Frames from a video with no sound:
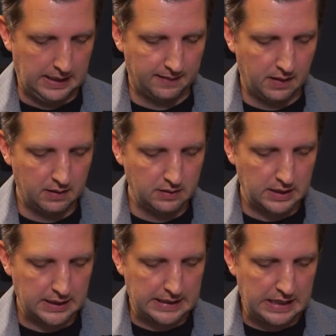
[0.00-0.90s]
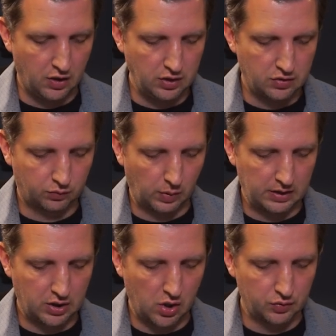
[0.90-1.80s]
And then here you just want
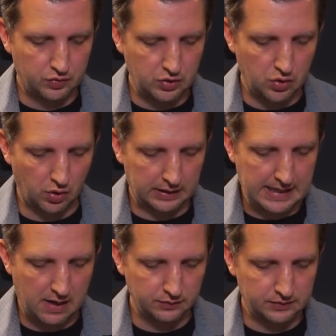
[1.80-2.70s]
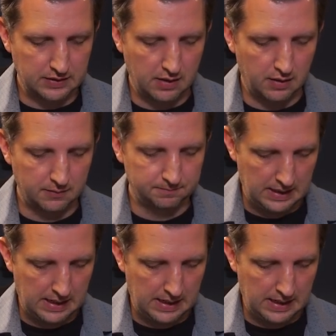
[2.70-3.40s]
to go to your account center